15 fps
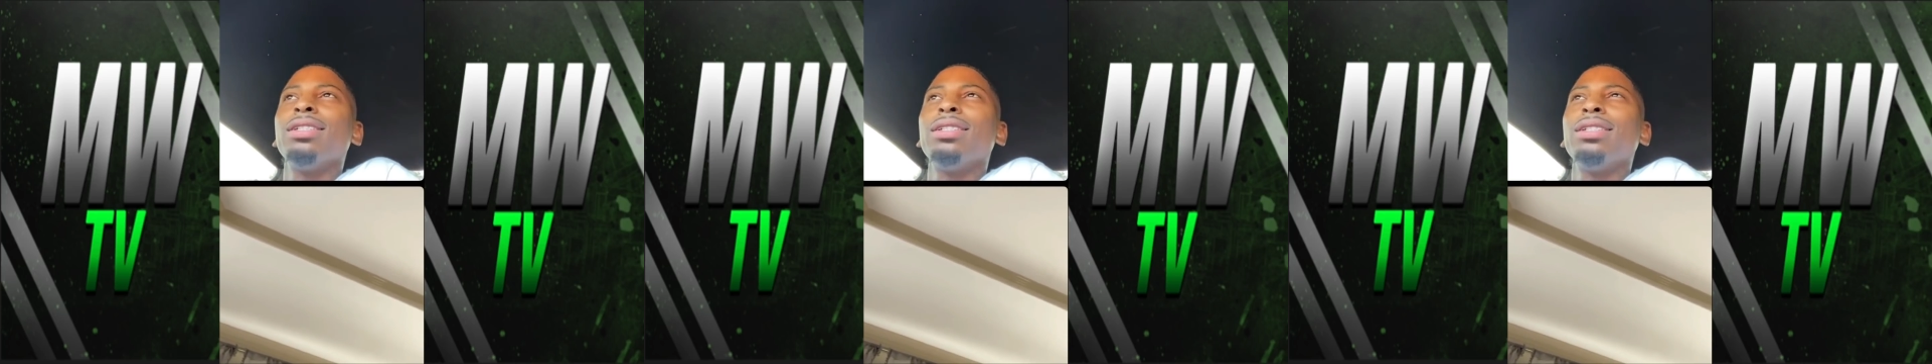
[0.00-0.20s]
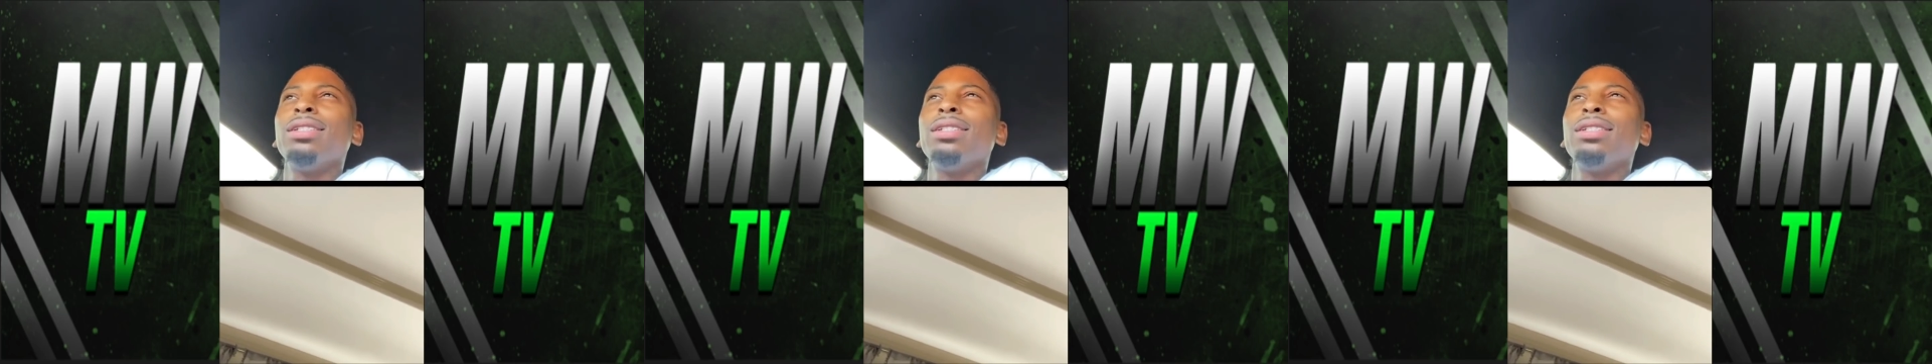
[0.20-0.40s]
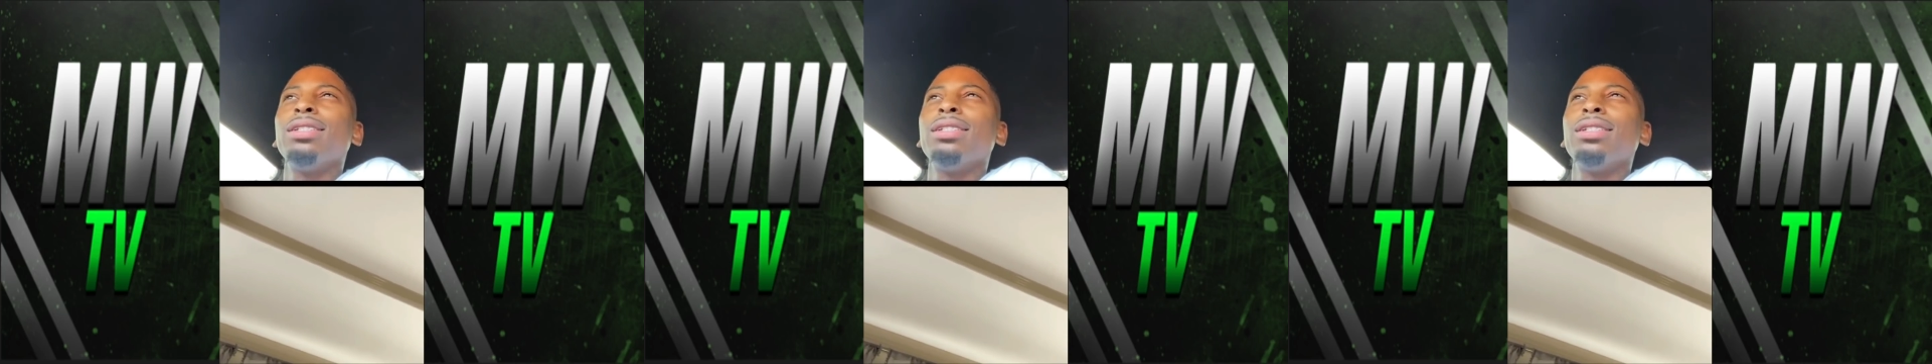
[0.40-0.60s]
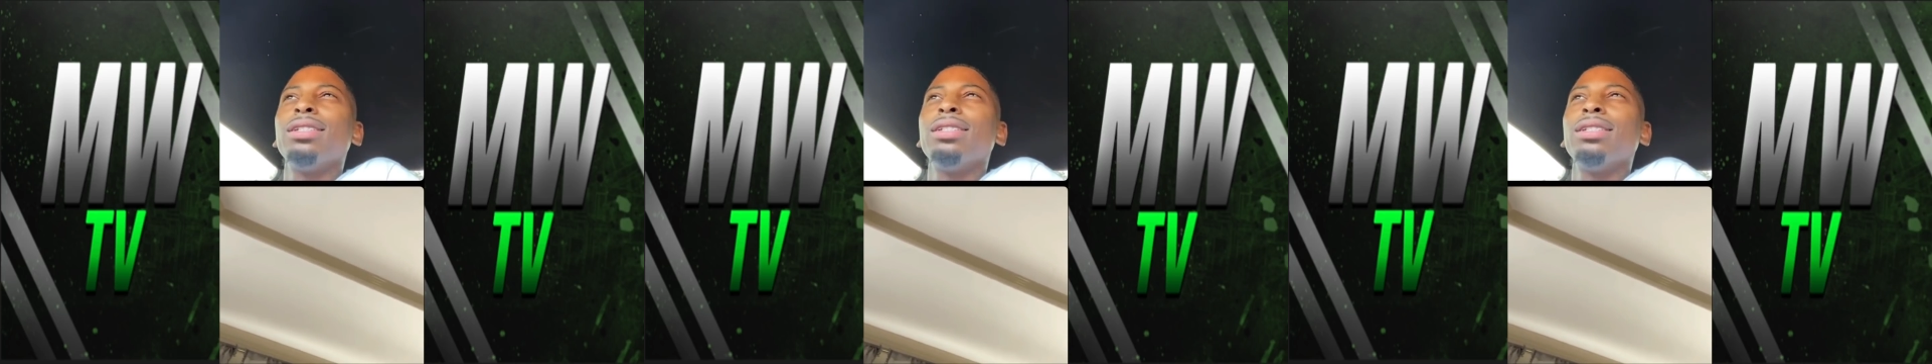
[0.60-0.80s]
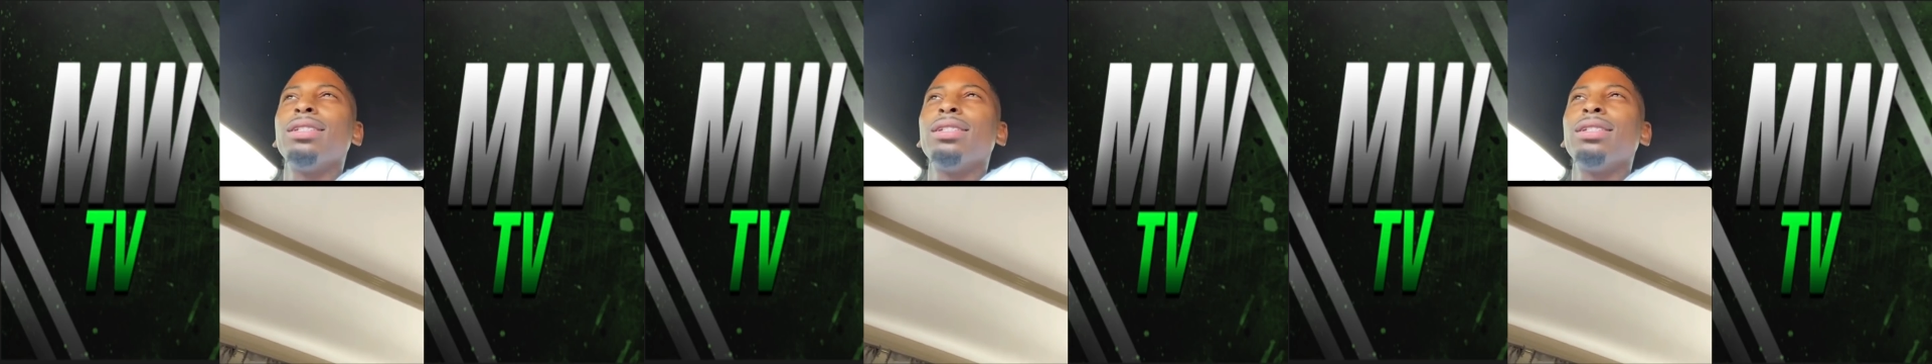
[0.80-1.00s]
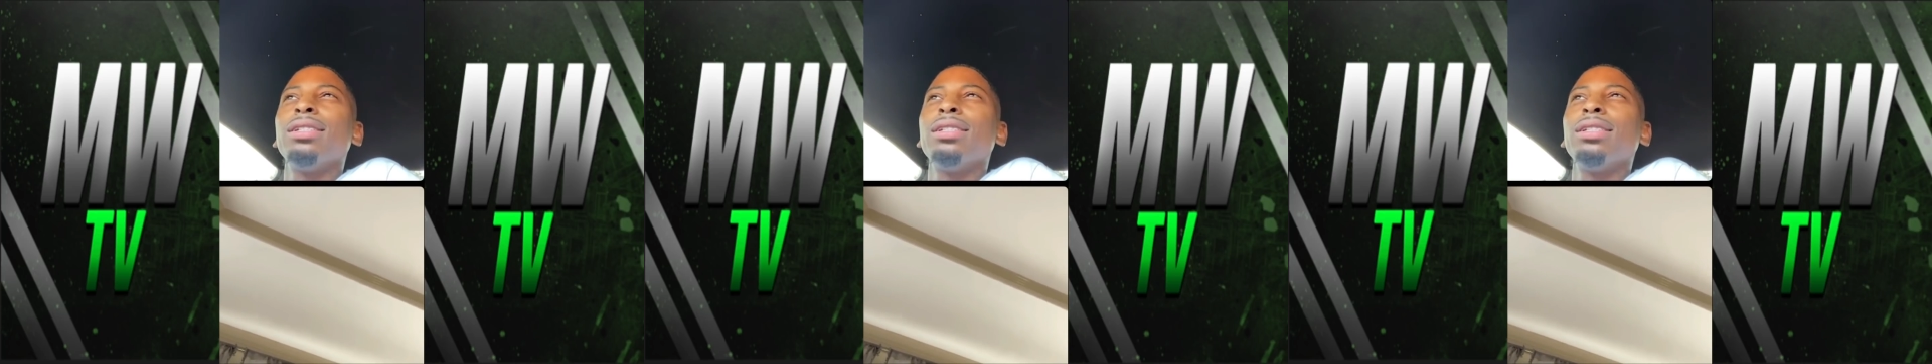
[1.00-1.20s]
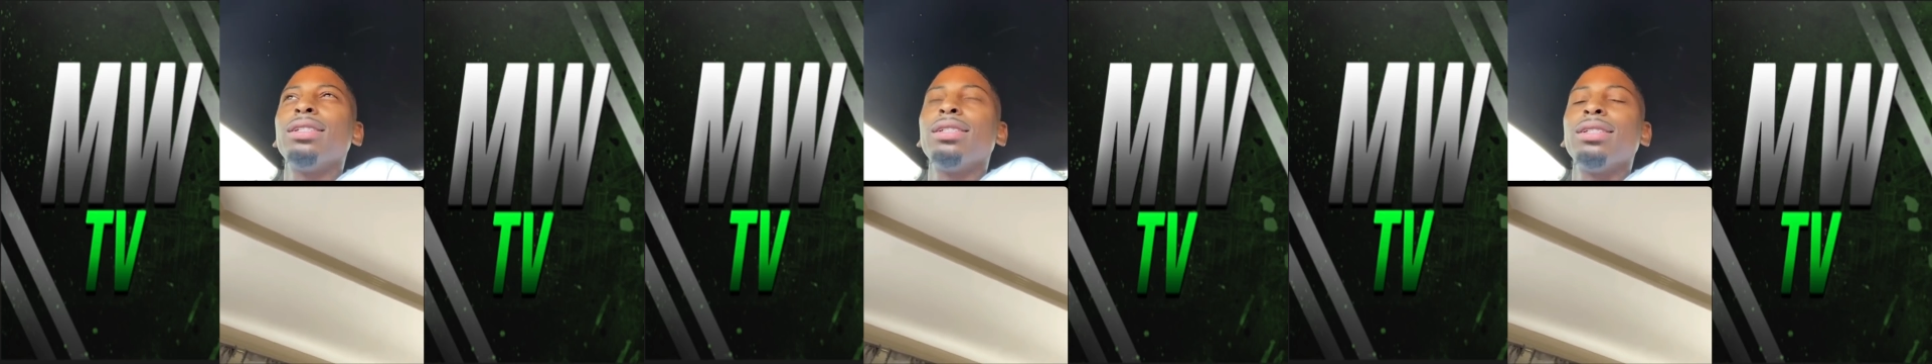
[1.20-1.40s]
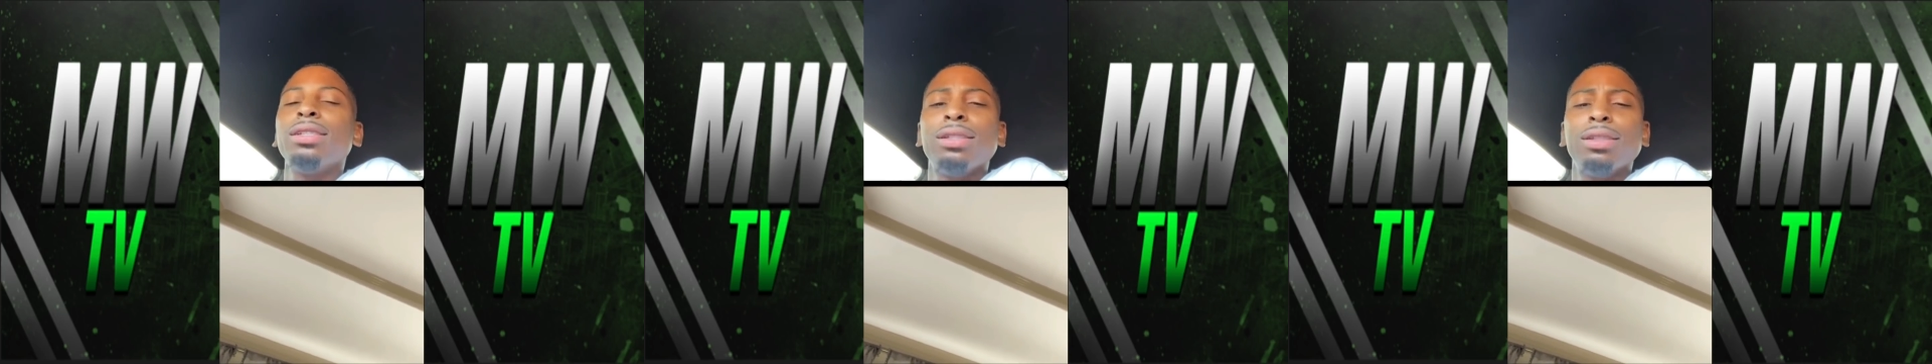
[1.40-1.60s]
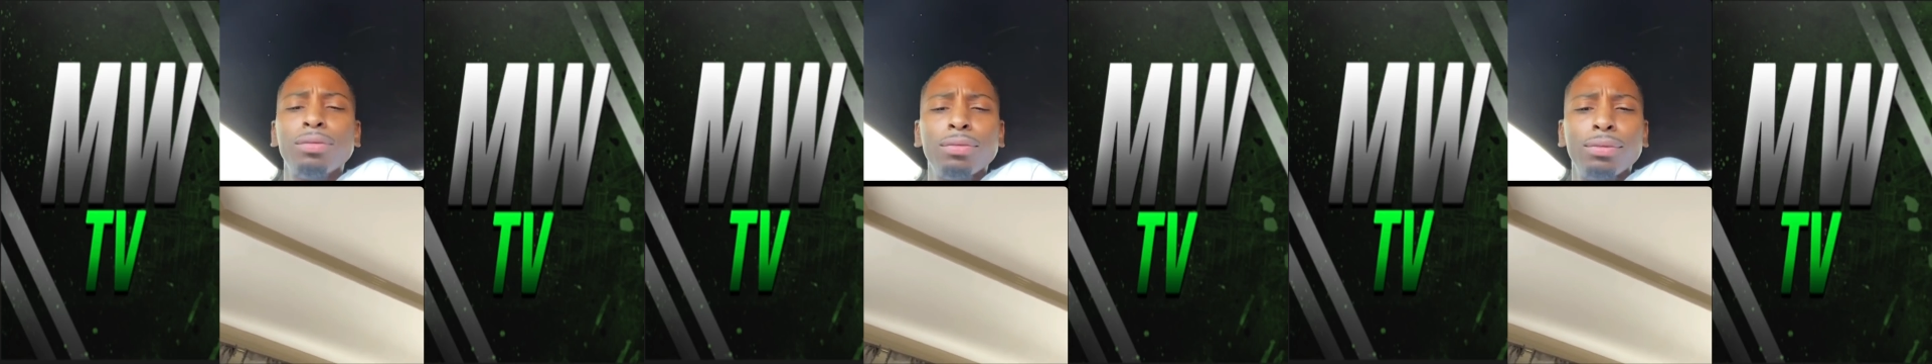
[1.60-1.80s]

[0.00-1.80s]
like stop doing that.